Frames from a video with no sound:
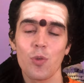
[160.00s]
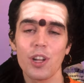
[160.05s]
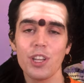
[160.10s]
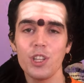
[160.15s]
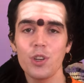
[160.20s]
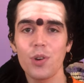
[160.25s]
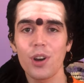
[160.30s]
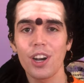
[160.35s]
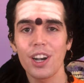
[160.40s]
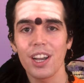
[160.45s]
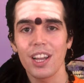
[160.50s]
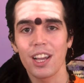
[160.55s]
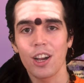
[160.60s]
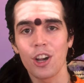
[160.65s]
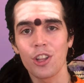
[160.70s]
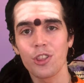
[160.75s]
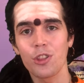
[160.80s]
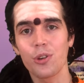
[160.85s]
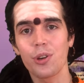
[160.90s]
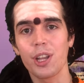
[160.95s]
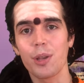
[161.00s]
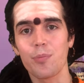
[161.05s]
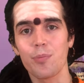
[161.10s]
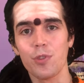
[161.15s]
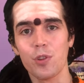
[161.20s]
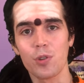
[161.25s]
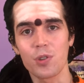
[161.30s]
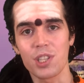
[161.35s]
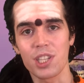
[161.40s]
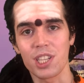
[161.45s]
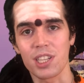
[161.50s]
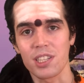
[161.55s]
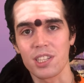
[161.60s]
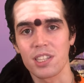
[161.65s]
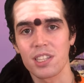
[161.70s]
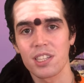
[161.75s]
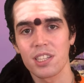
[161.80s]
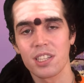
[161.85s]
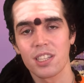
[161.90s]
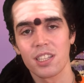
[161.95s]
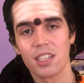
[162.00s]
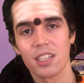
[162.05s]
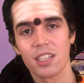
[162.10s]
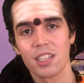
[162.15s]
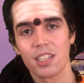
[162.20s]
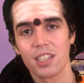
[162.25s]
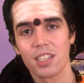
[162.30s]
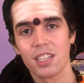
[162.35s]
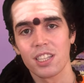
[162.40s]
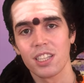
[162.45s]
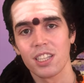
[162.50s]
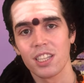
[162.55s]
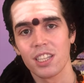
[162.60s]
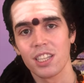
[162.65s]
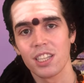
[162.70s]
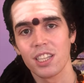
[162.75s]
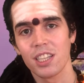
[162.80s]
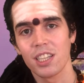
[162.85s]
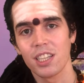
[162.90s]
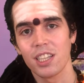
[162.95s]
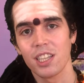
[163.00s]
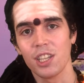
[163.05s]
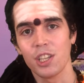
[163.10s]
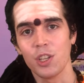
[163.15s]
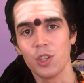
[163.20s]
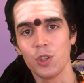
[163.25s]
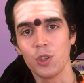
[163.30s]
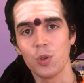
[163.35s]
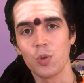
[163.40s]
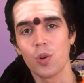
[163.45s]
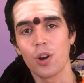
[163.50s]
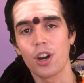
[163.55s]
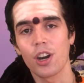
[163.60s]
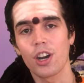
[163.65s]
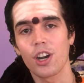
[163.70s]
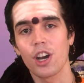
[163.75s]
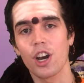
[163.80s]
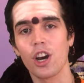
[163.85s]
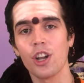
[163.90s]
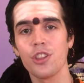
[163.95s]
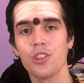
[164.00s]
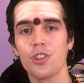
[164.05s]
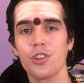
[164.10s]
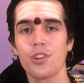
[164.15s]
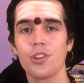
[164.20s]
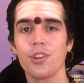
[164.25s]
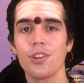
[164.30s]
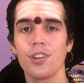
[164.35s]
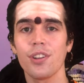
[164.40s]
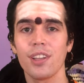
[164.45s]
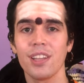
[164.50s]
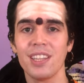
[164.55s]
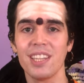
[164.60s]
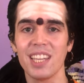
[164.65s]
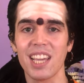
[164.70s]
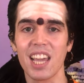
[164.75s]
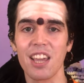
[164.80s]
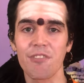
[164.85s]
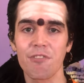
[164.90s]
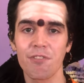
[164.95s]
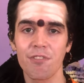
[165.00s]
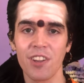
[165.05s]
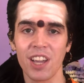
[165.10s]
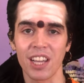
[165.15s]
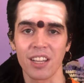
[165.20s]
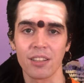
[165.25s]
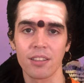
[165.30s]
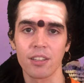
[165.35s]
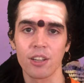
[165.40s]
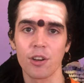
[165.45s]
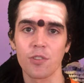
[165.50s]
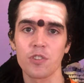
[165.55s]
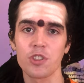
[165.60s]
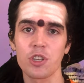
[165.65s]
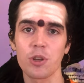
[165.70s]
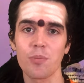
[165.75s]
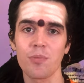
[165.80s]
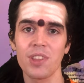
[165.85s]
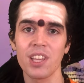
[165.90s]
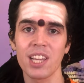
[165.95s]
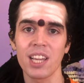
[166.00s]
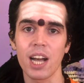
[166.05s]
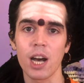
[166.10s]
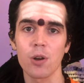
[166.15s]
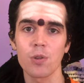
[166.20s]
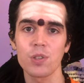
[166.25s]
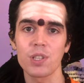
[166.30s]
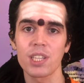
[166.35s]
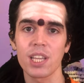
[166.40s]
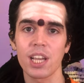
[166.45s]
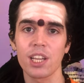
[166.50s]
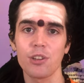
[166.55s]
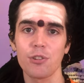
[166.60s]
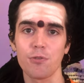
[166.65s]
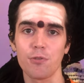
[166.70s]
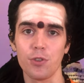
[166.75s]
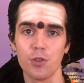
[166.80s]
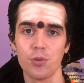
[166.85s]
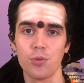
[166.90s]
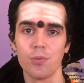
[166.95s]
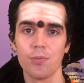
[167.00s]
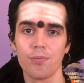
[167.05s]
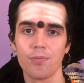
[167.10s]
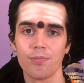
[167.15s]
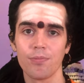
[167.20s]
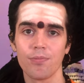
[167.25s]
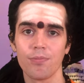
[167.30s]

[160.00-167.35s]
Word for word: When you are under hypnosis, you are under the effect of something outside of you.